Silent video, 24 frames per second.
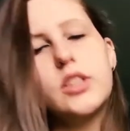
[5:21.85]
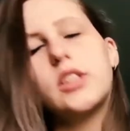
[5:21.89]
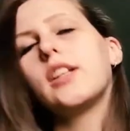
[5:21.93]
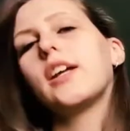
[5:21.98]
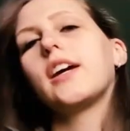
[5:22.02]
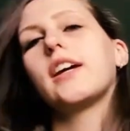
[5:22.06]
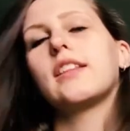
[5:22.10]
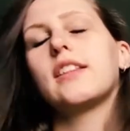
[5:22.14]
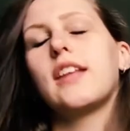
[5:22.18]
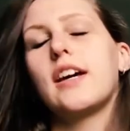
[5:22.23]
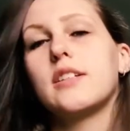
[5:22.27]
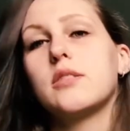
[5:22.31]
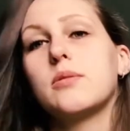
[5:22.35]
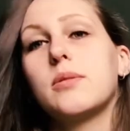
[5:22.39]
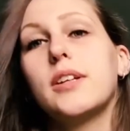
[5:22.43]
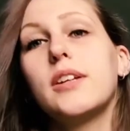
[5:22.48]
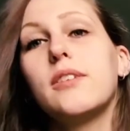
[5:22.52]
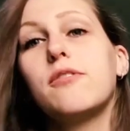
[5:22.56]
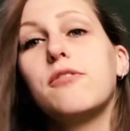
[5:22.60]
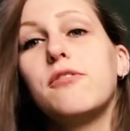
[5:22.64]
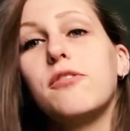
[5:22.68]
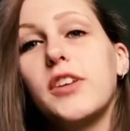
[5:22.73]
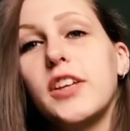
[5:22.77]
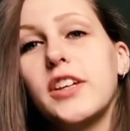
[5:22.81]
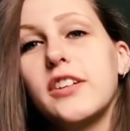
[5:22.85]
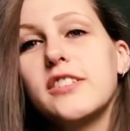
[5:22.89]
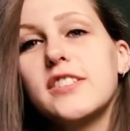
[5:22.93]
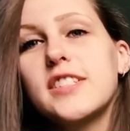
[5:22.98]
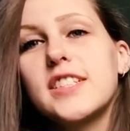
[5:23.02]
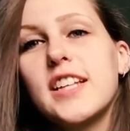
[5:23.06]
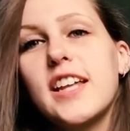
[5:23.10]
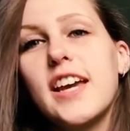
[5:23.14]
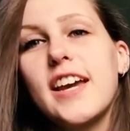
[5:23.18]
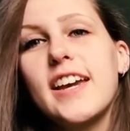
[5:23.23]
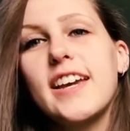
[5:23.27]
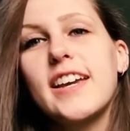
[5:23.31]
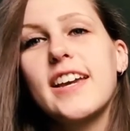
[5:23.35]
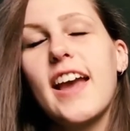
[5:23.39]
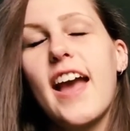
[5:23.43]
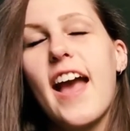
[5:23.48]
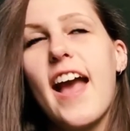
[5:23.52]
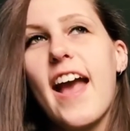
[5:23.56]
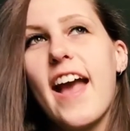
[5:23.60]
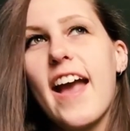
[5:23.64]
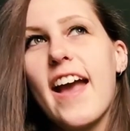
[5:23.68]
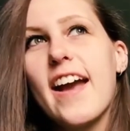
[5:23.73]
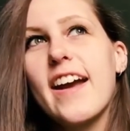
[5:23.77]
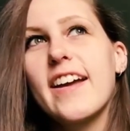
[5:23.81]
Like, that's what it feels like.
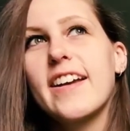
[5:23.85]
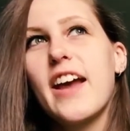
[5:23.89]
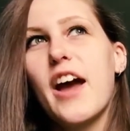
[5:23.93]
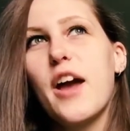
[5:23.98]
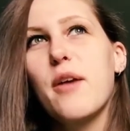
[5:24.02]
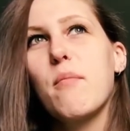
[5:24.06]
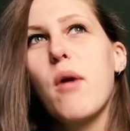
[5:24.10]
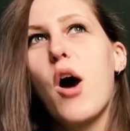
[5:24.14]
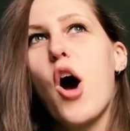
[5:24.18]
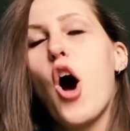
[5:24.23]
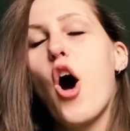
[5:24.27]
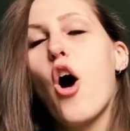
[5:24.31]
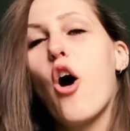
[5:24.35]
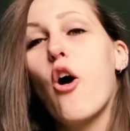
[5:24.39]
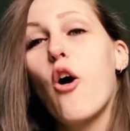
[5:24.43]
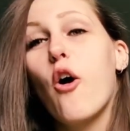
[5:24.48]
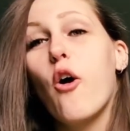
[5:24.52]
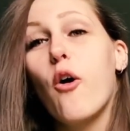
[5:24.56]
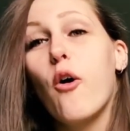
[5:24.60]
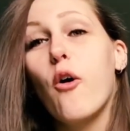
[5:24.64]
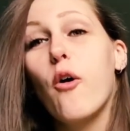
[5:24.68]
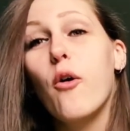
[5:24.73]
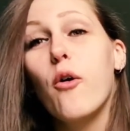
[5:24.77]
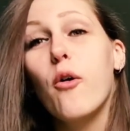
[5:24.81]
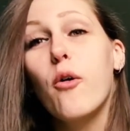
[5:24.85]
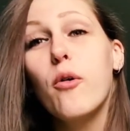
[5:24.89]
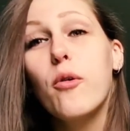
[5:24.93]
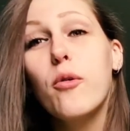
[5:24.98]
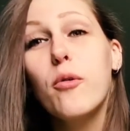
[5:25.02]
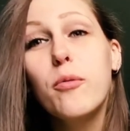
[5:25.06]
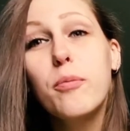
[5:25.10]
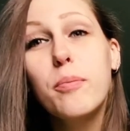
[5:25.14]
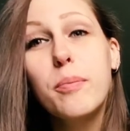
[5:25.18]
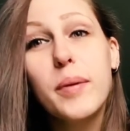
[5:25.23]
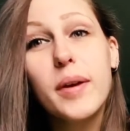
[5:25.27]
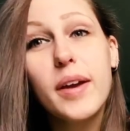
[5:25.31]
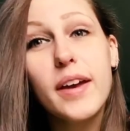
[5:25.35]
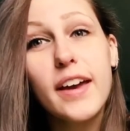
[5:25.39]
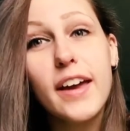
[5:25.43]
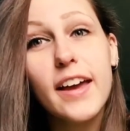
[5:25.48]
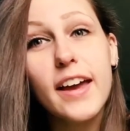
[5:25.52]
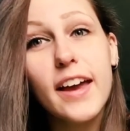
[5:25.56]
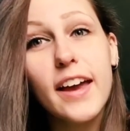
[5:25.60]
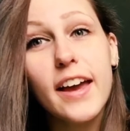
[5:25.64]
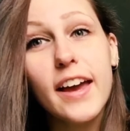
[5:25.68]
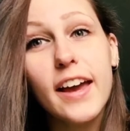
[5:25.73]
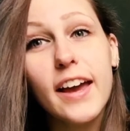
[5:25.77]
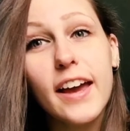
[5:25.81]
And I'm
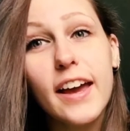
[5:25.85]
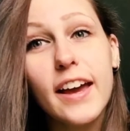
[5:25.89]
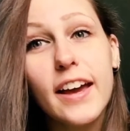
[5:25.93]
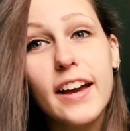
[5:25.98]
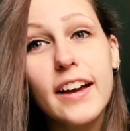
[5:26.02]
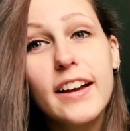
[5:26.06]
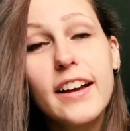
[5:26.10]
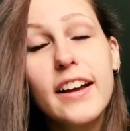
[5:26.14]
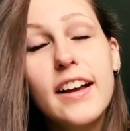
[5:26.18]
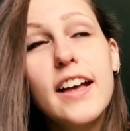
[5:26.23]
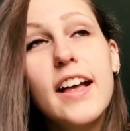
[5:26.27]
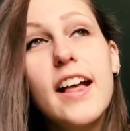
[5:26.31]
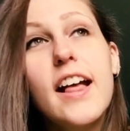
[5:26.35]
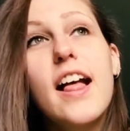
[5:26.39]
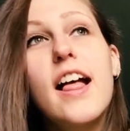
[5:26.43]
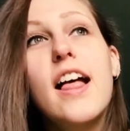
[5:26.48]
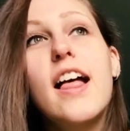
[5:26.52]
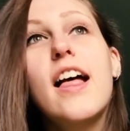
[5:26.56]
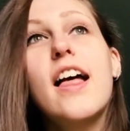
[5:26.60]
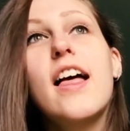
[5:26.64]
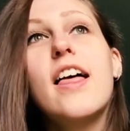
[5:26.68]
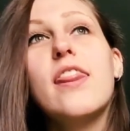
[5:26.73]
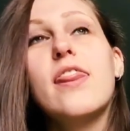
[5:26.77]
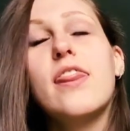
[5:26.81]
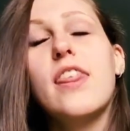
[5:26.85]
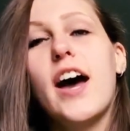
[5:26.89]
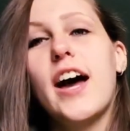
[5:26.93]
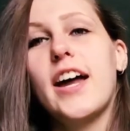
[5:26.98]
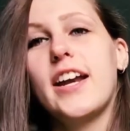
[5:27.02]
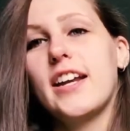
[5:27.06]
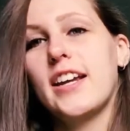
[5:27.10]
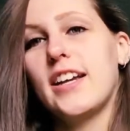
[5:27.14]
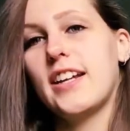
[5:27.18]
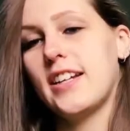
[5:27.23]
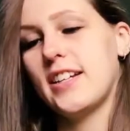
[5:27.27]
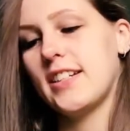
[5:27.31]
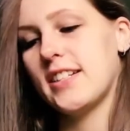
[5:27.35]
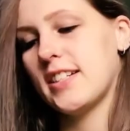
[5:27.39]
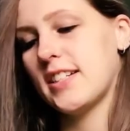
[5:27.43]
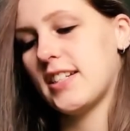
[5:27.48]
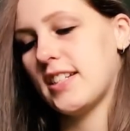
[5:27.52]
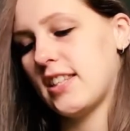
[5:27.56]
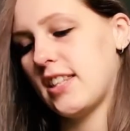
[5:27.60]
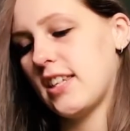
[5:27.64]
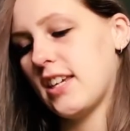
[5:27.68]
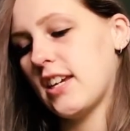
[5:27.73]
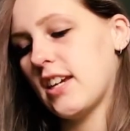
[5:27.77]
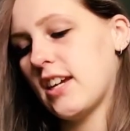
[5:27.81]
hoping that it is
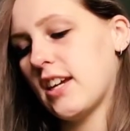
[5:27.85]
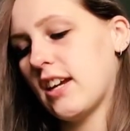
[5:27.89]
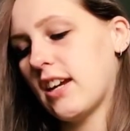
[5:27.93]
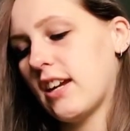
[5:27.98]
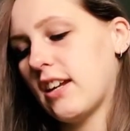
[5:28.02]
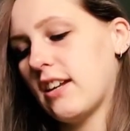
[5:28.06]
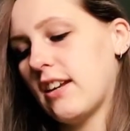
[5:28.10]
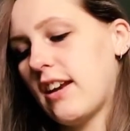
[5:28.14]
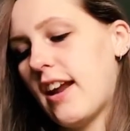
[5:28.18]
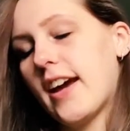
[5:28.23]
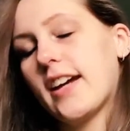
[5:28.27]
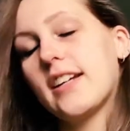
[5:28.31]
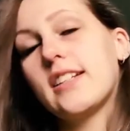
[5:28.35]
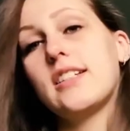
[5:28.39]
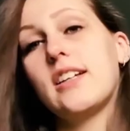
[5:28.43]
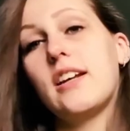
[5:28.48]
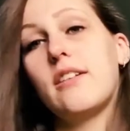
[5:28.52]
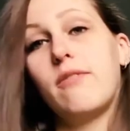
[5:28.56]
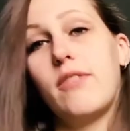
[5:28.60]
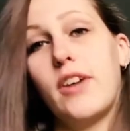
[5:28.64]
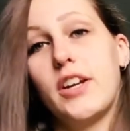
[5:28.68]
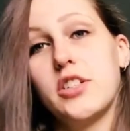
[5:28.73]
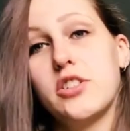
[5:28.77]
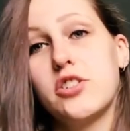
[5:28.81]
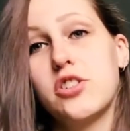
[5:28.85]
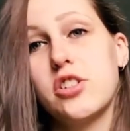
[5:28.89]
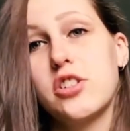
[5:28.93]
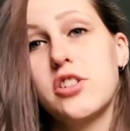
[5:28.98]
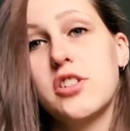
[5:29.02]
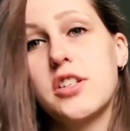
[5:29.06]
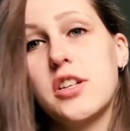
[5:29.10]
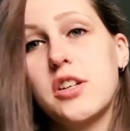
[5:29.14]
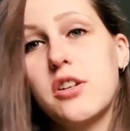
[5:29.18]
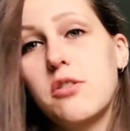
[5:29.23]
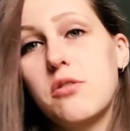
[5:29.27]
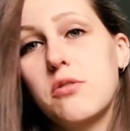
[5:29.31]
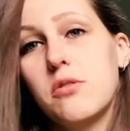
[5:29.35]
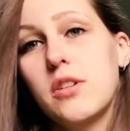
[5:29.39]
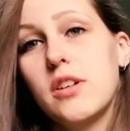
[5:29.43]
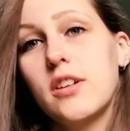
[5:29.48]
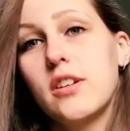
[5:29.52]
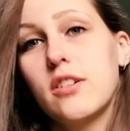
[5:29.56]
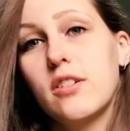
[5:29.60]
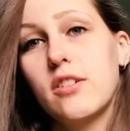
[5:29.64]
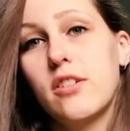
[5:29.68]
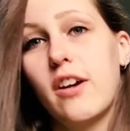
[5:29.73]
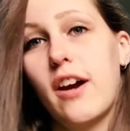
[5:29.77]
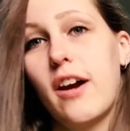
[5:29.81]
the next Adventure Zone
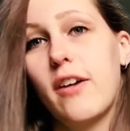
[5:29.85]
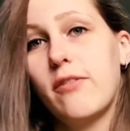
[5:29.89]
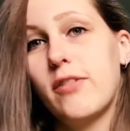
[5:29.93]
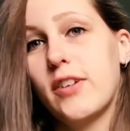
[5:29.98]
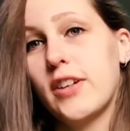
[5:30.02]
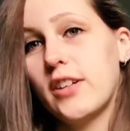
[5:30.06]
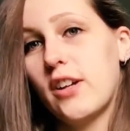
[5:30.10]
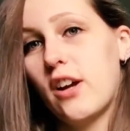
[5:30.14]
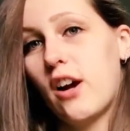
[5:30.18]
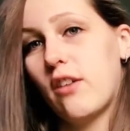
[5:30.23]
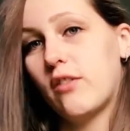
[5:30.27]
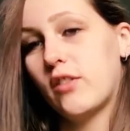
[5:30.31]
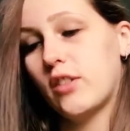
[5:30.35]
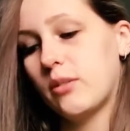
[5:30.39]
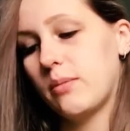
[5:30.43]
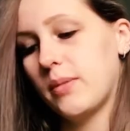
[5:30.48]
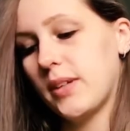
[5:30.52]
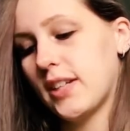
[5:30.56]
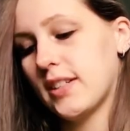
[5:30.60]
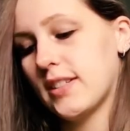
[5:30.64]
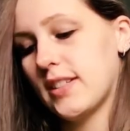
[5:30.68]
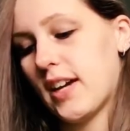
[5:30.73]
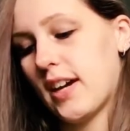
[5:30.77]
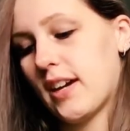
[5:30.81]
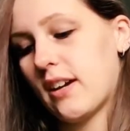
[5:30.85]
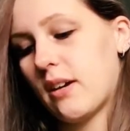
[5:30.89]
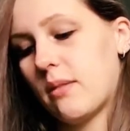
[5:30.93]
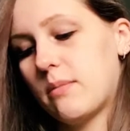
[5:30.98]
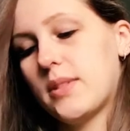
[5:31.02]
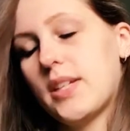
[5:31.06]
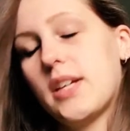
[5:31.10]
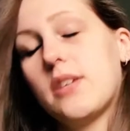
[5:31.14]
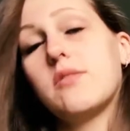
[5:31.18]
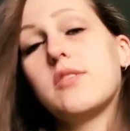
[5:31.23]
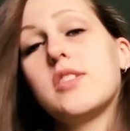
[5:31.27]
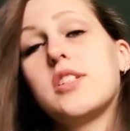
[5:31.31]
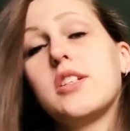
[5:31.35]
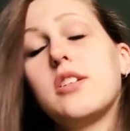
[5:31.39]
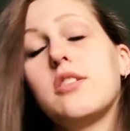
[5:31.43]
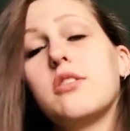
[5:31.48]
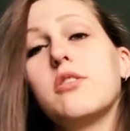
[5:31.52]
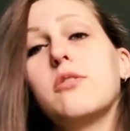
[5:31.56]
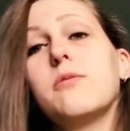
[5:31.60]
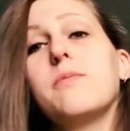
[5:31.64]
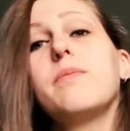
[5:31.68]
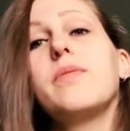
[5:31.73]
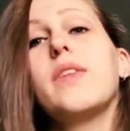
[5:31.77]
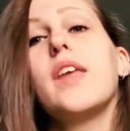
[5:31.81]
graphic novel, because that comes out soon.
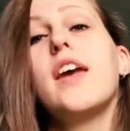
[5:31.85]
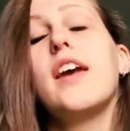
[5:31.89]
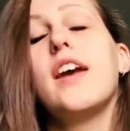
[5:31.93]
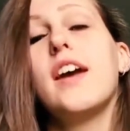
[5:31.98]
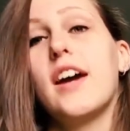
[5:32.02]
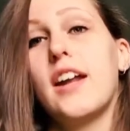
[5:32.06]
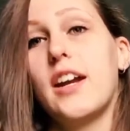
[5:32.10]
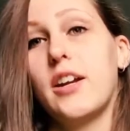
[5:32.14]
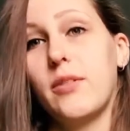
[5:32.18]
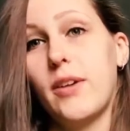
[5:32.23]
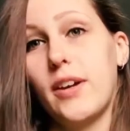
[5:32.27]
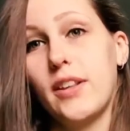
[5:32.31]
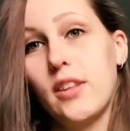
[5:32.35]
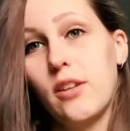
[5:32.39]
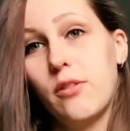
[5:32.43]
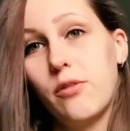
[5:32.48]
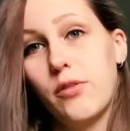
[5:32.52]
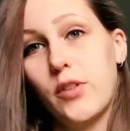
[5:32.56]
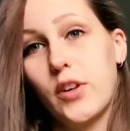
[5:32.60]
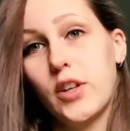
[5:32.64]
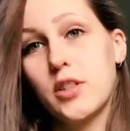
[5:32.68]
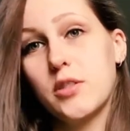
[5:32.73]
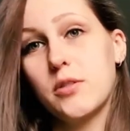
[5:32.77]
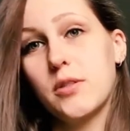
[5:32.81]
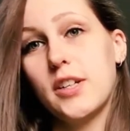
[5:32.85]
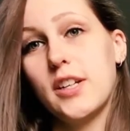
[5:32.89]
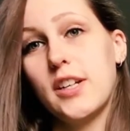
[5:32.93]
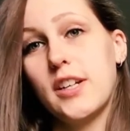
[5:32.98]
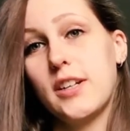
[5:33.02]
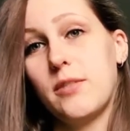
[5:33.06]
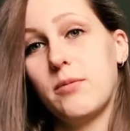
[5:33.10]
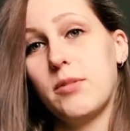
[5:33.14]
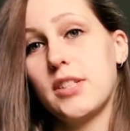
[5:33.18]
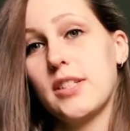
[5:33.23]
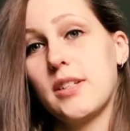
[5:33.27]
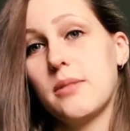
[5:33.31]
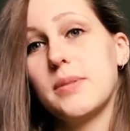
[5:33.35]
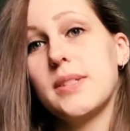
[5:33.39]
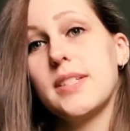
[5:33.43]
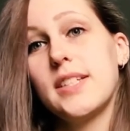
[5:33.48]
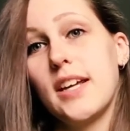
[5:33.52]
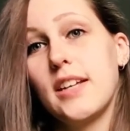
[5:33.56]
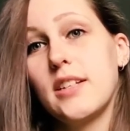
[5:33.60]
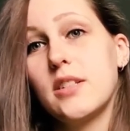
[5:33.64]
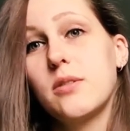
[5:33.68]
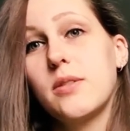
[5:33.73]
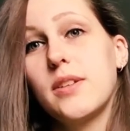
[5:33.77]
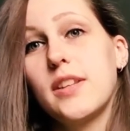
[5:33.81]
And I read the first one and was
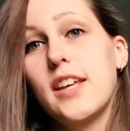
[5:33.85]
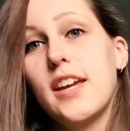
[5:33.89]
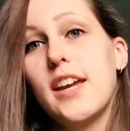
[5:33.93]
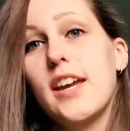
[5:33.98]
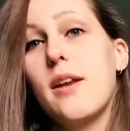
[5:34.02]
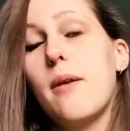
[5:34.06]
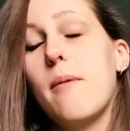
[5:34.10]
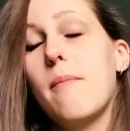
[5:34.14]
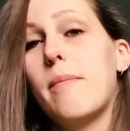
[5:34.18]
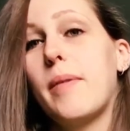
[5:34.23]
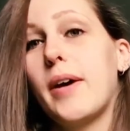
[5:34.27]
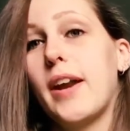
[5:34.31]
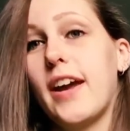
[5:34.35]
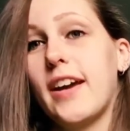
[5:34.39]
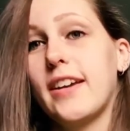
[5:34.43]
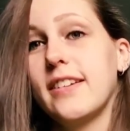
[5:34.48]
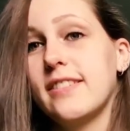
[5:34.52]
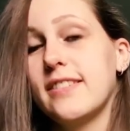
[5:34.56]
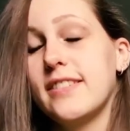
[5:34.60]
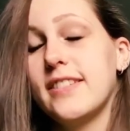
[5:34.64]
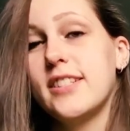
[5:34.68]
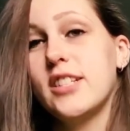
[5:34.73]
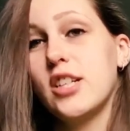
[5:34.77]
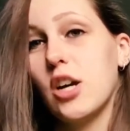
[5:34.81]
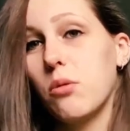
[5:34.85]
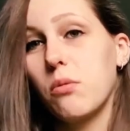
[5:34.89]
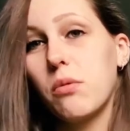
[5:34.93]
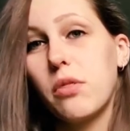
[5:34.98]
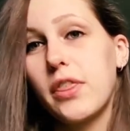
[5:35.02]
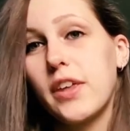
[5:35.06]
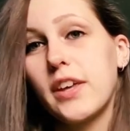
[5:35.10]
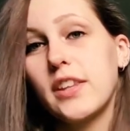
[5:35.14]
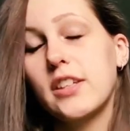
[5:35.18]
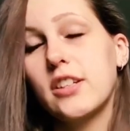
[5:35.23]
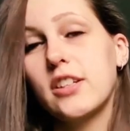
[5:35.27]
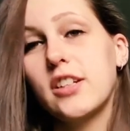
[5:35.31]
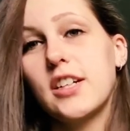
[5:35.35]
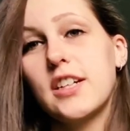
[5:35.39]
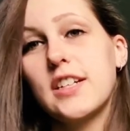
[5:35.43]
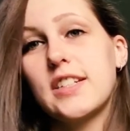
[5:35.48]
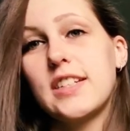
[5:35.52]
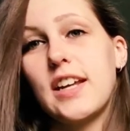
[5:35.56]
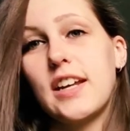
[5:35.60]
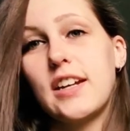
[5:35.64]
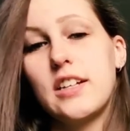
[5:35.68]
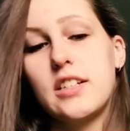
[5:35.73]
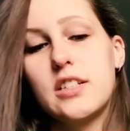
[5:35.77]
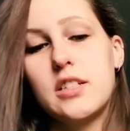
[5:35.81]
obsessed with it, but I don't think they're going to
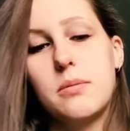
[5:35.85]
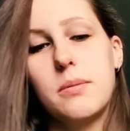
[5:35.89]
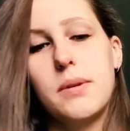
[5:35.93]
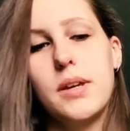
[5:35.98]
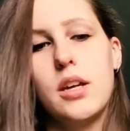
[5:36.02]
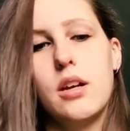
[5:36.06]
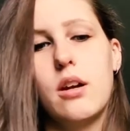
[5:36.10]
send it to me.